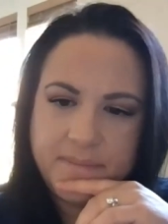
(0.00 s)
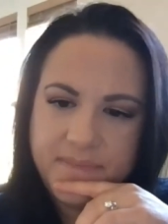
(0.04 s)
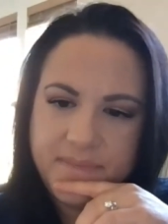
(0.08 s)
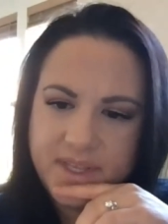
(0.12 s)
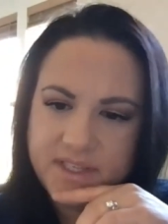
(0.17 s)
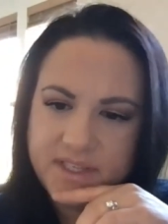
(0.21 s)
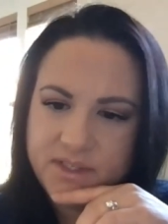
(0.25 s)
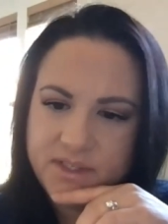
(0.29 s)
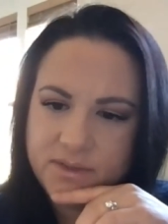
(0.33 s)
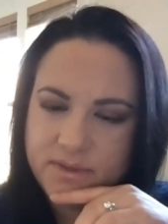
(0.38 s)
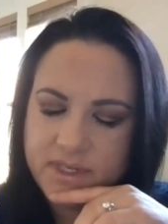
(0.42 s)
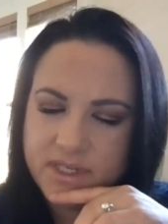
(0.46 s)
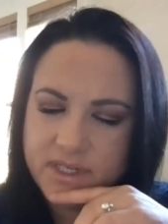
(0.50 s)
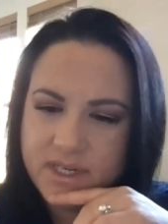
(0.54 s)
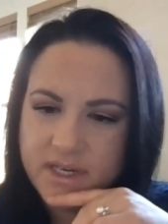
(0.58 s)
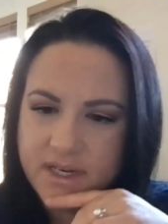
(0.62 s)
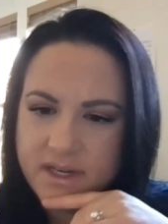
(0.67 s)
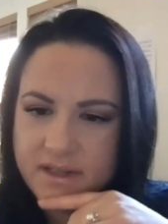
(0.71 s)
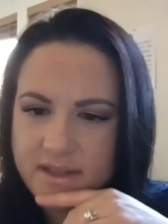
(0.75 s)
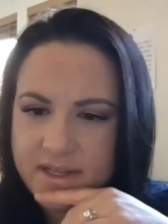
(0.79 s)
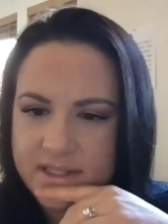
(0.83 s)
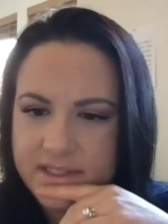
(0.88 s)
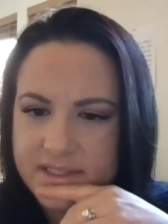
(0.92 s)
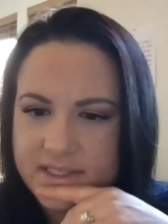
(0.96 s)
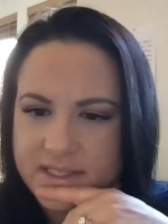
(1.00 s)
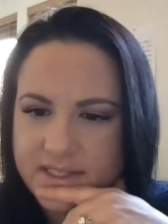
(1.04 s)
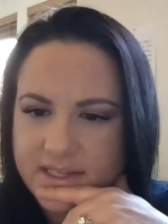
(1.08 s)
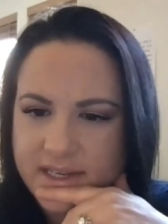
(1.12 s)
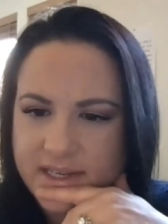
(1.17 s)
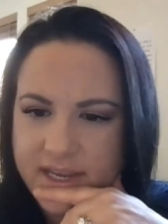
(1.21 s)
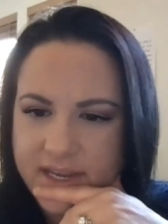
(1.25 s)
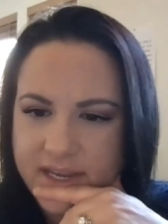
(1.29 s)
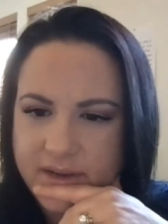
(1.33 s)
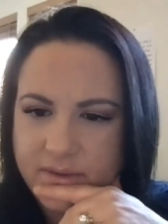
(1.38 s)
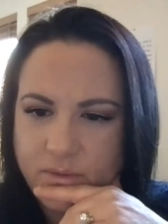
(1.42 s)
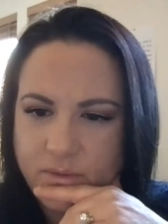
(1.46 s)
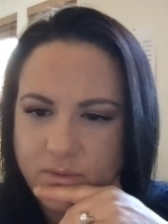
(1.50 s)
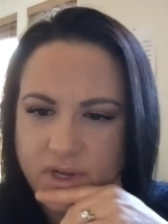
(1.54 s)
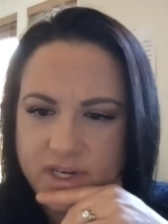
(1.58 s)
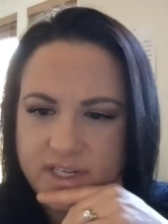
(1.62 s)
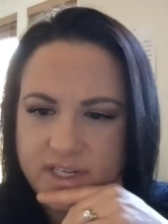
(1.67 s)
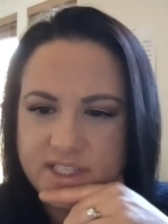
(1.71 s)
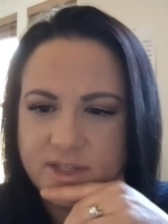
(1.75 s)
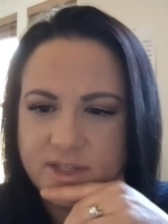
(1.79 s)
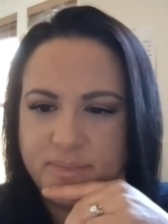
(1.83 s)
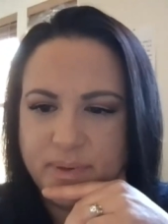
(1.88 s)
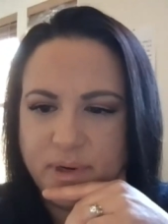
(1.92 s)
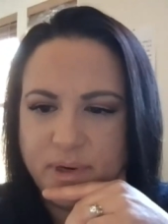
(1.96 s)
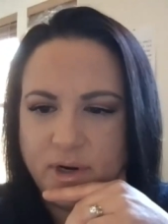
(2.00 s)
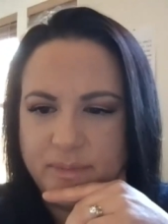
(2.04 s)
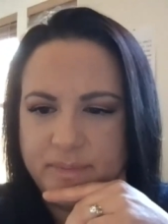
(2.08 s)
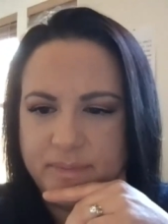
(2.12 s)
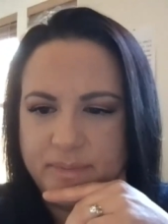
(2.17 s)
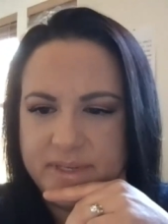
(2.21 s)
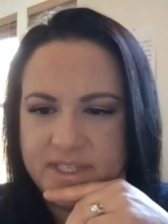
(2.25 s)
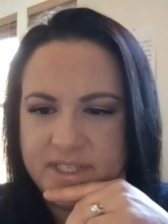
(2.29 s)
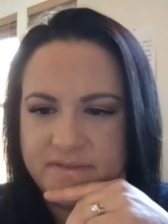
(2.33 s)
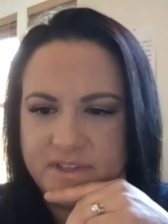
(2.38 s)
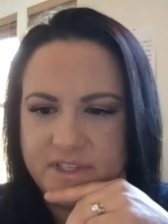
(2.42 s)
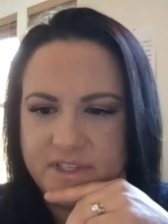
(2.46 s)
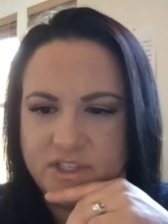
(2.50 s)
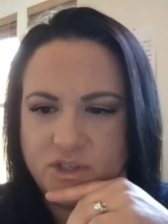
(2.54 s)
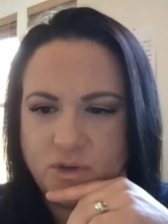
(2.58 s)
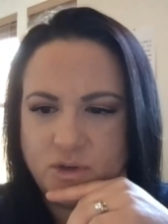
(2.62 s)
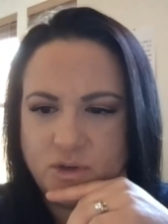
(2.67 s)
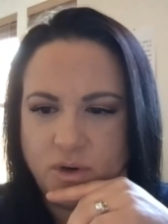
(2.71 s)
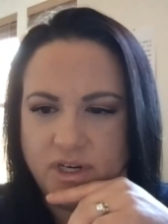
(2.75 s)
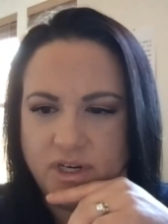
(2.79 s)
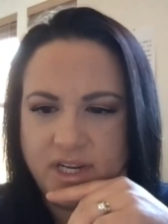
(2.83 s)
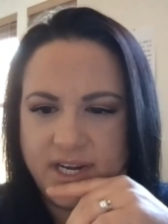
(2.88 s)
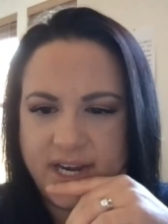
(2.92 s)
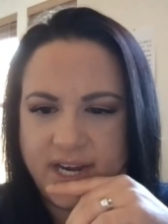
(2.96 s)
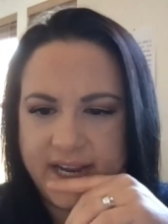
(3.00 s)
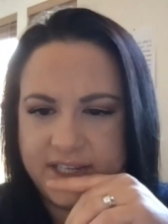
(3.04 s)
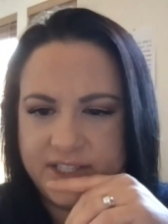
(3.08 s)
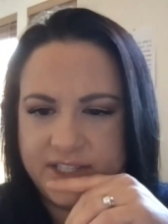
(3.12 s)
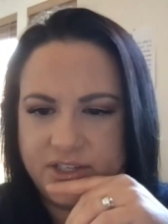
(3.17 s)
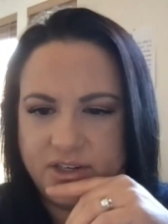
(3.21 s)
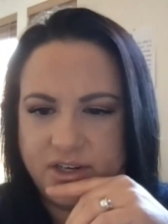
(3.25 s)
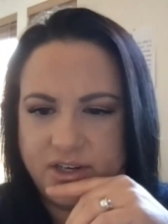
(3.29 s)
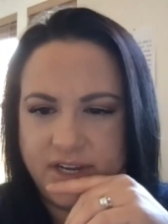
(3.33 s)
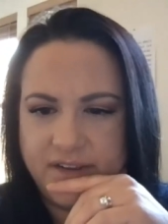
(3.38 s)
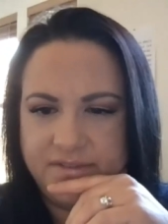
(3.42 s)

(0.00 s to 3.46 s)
This one, let's see. What is the purpose of the stored connector